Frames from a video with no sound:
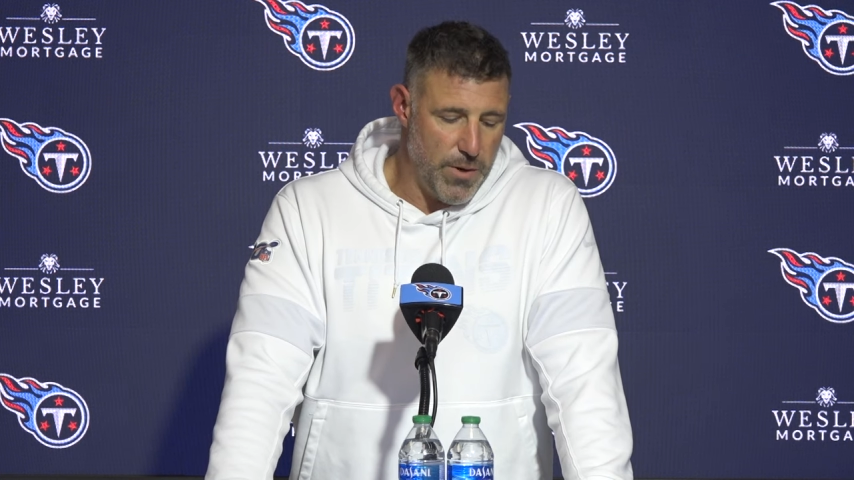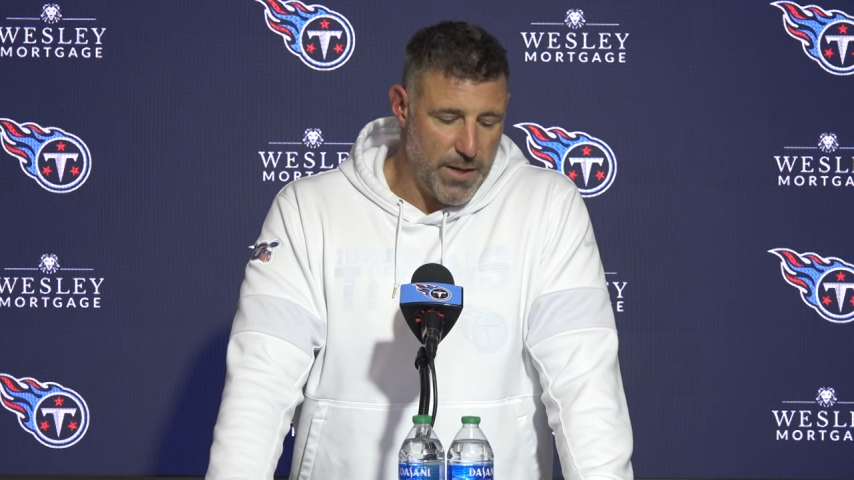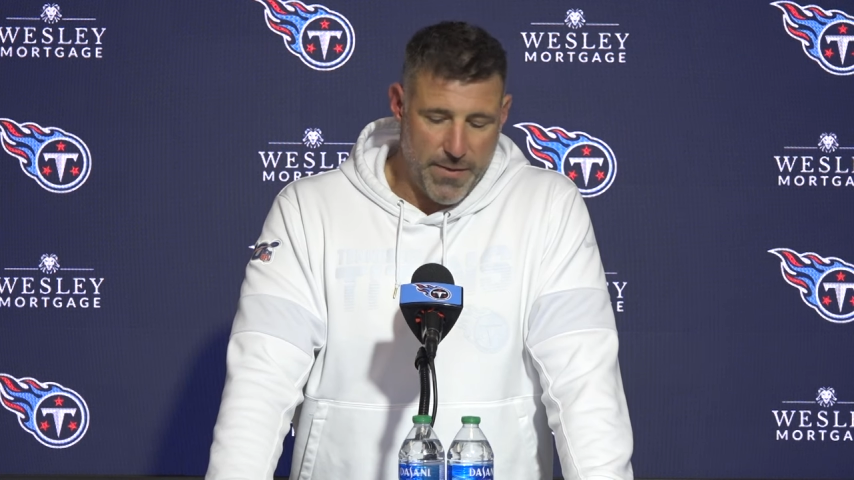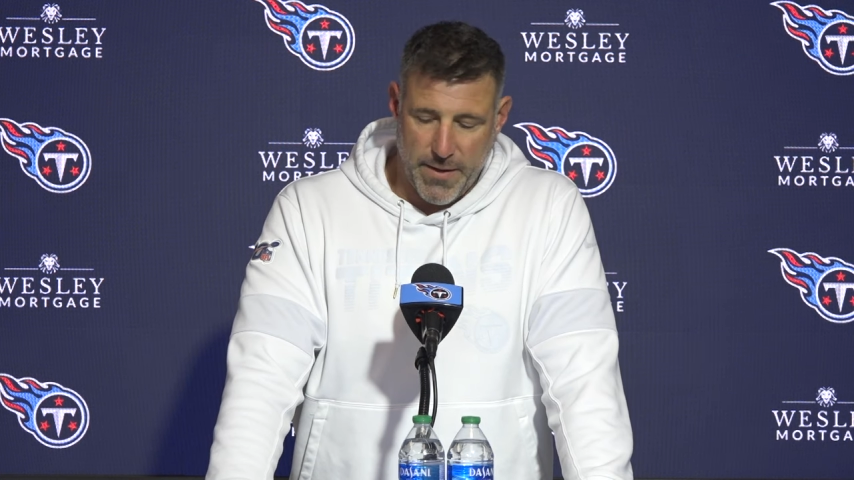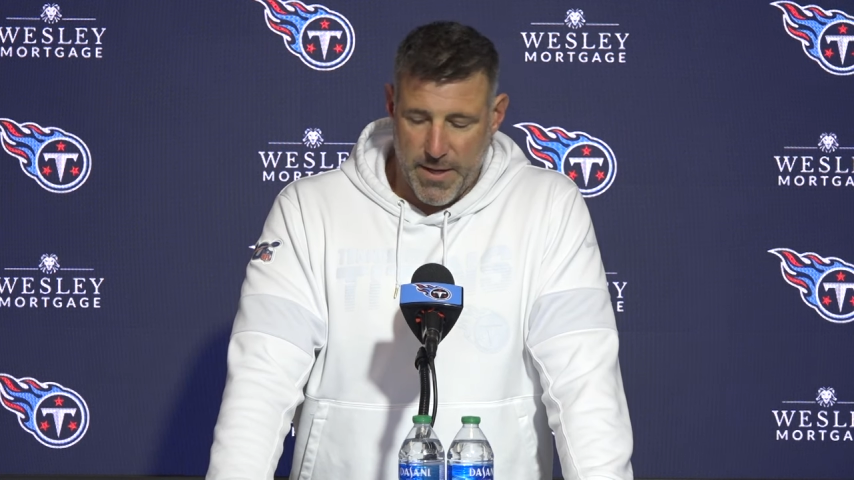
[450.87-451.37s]
I
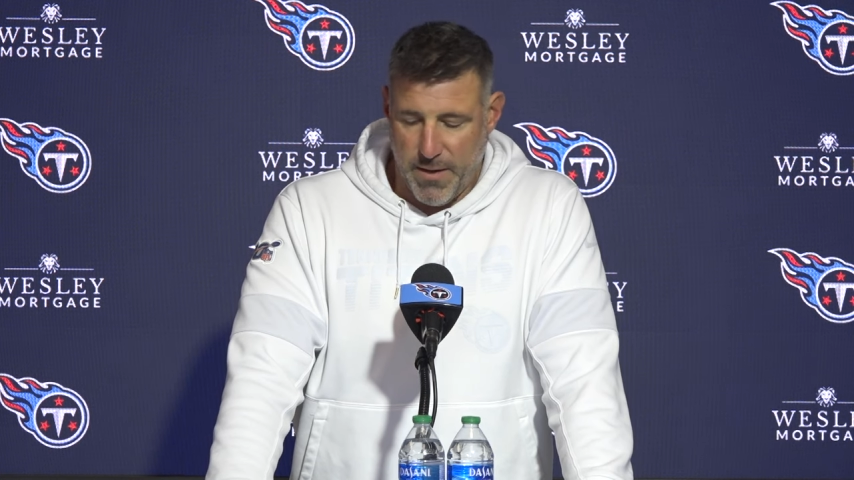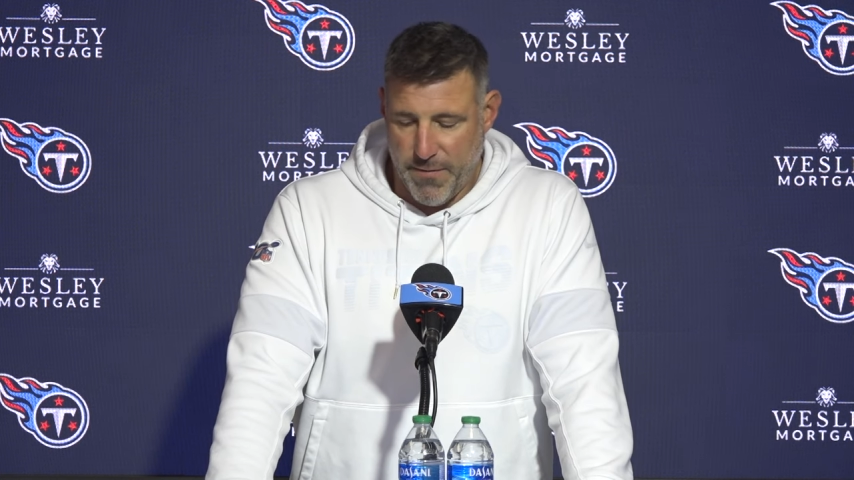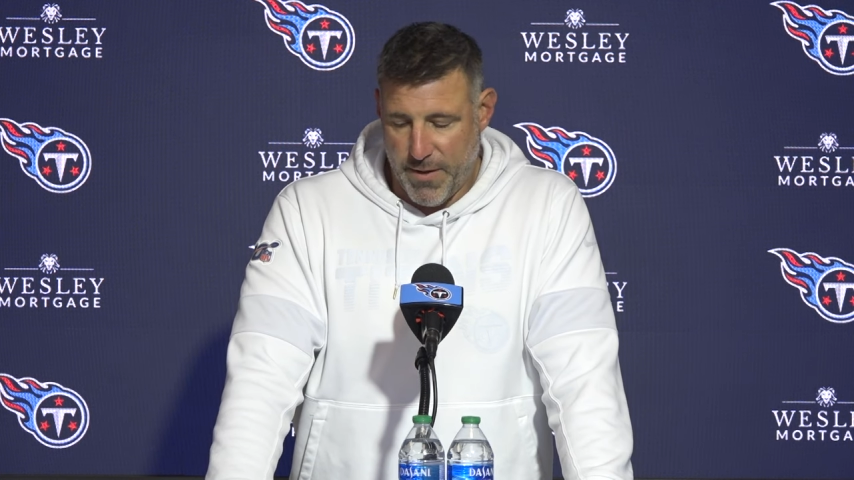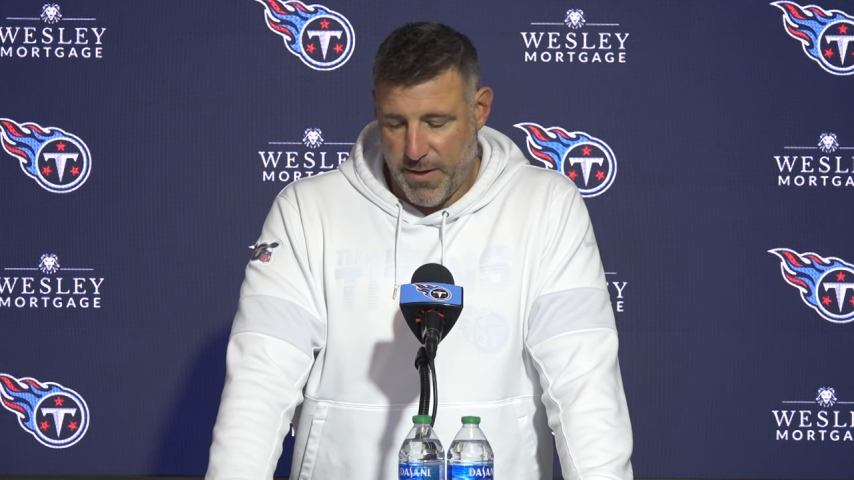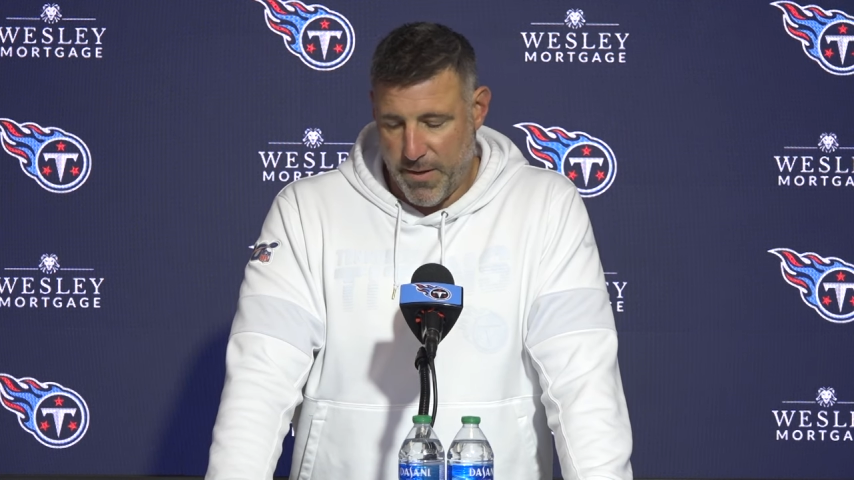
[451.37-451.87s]
think,
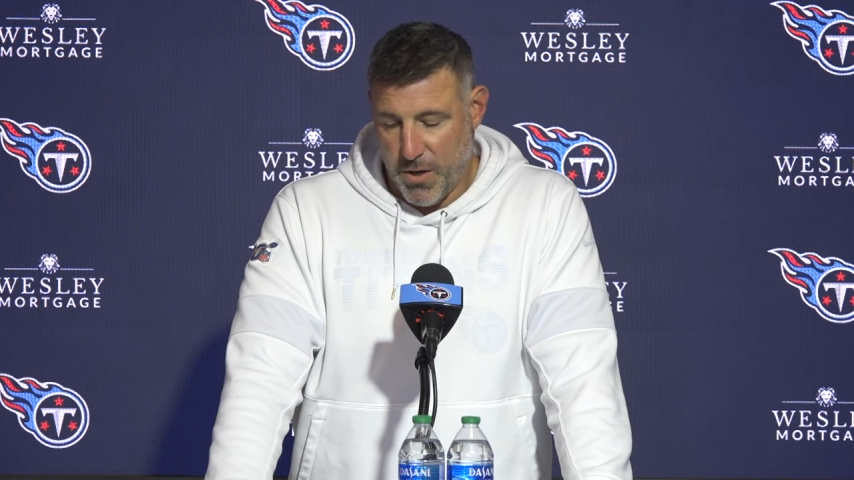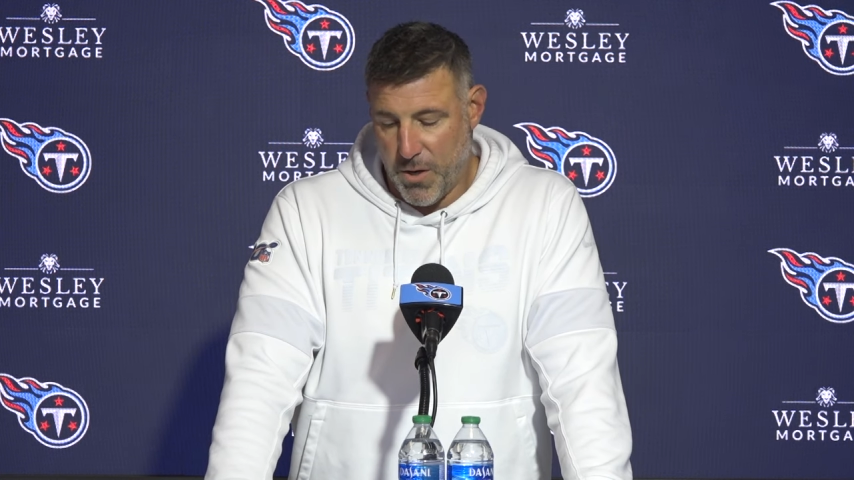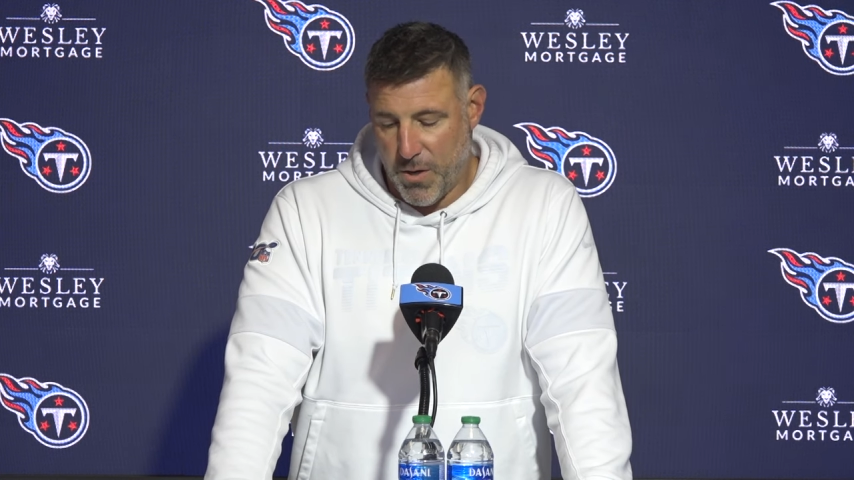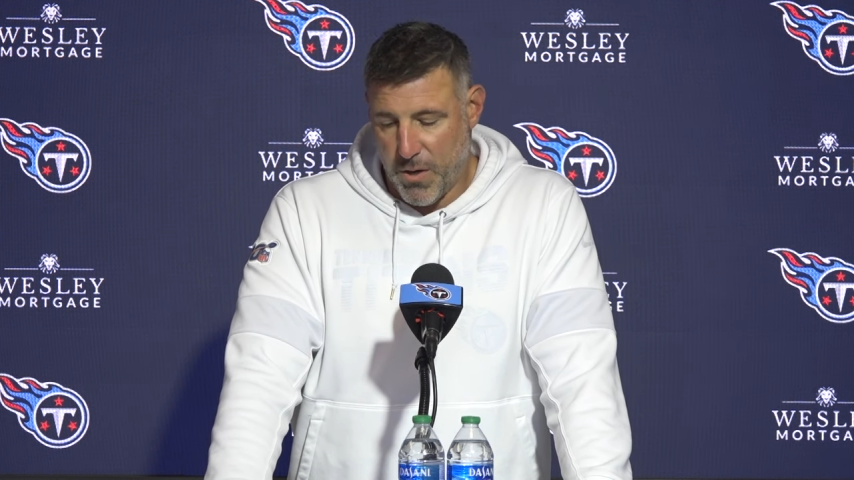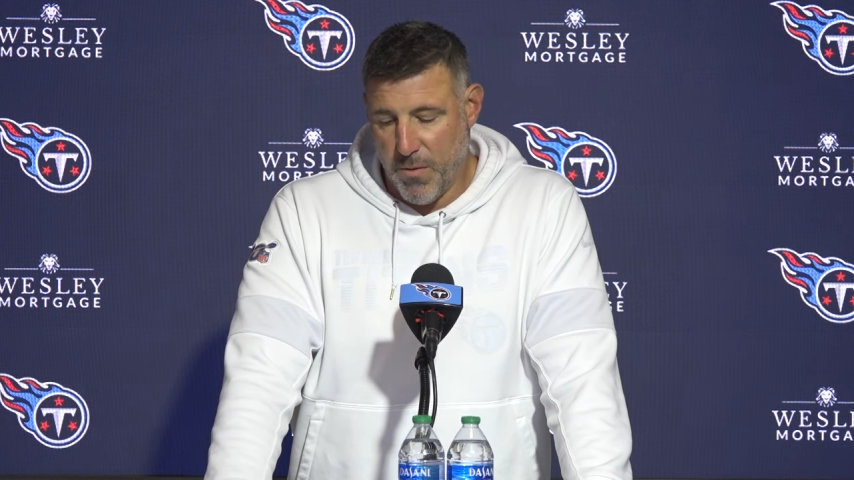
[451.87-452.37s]
even in
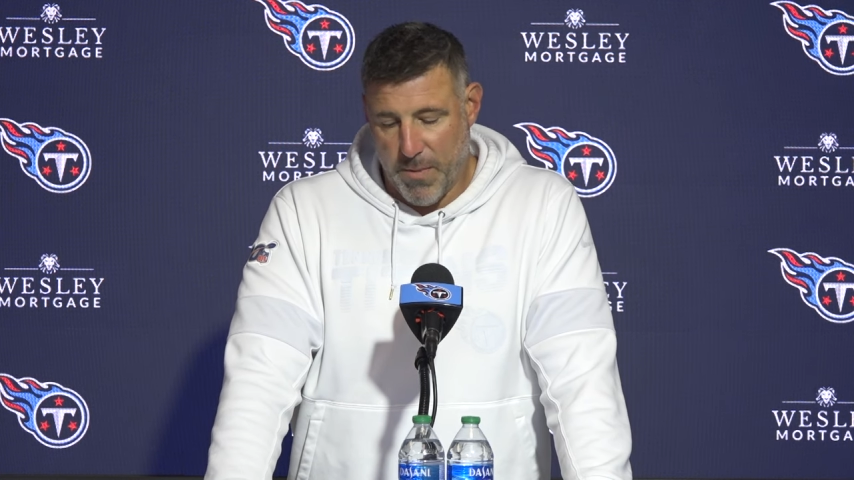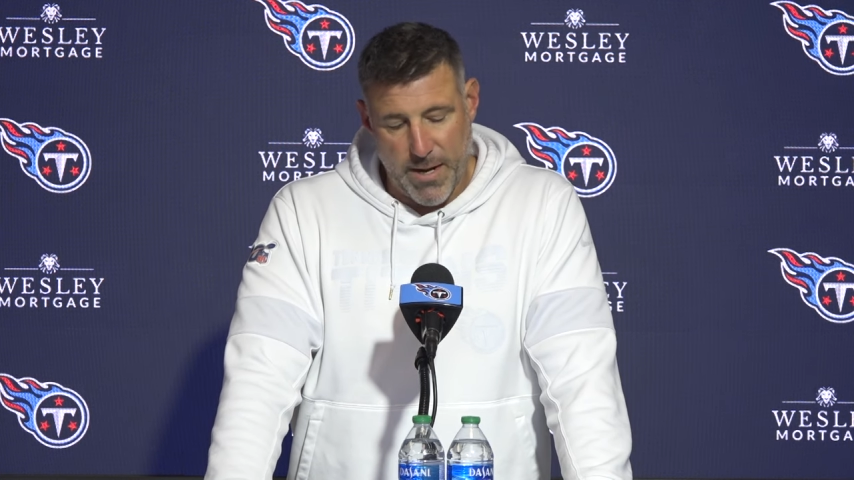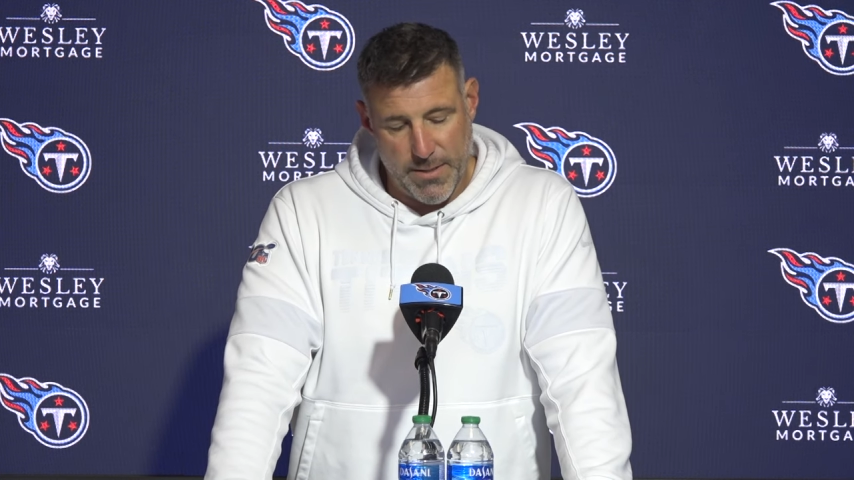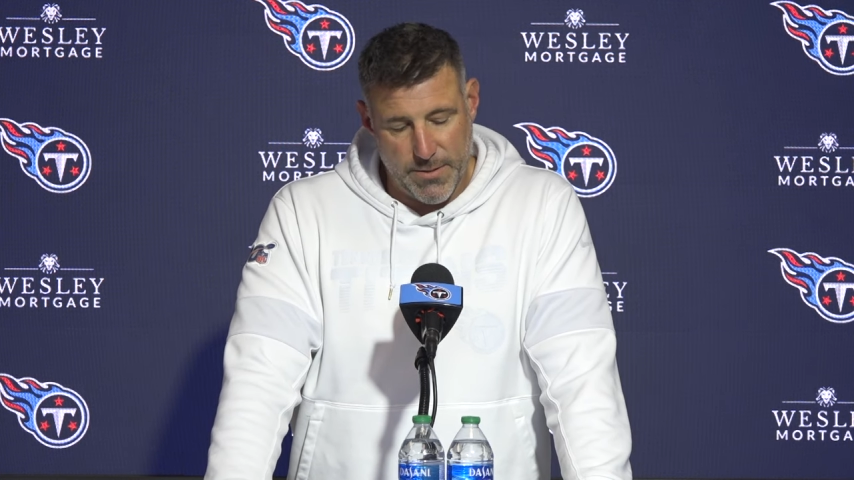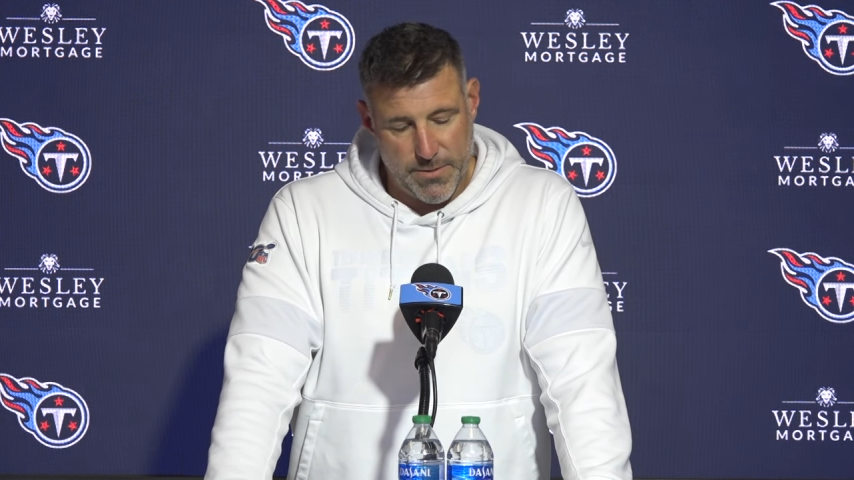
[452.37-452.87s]
our
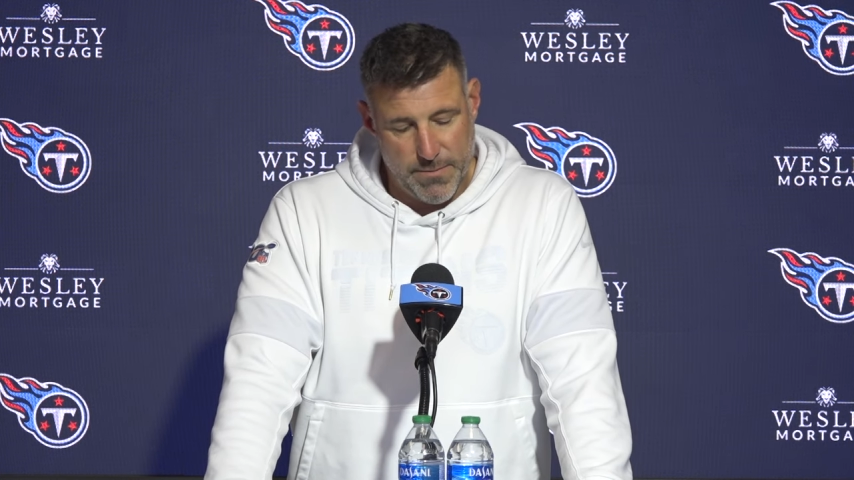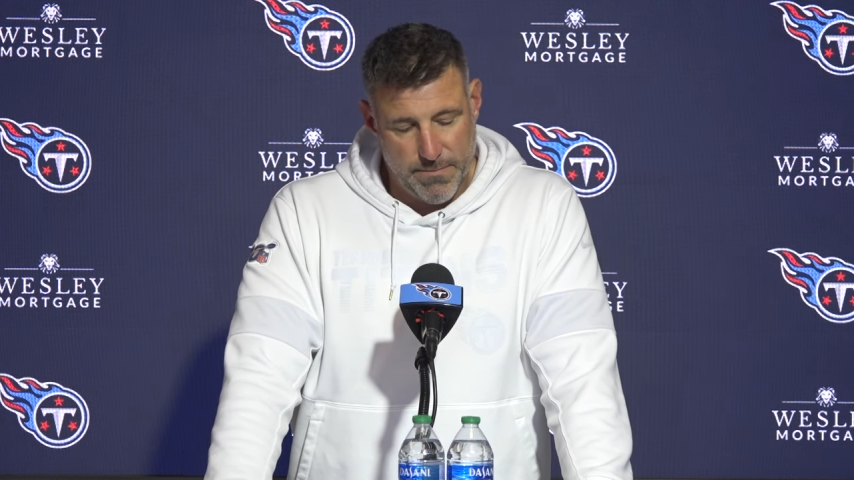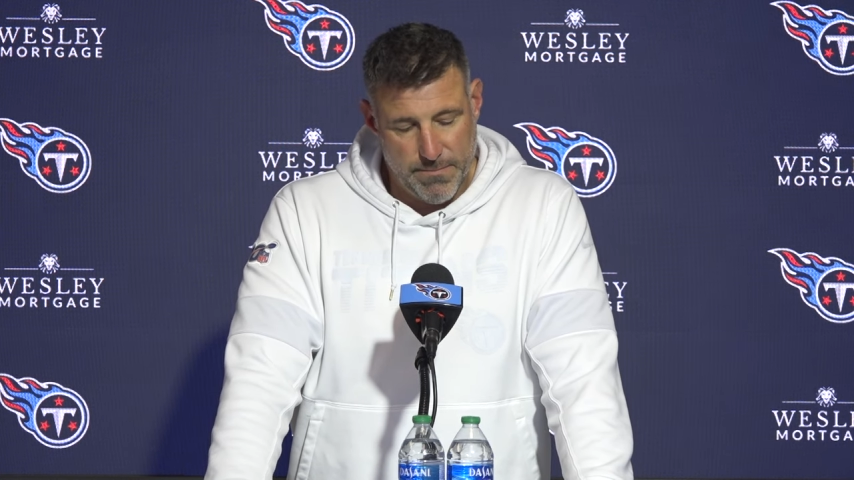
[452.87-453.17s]
minds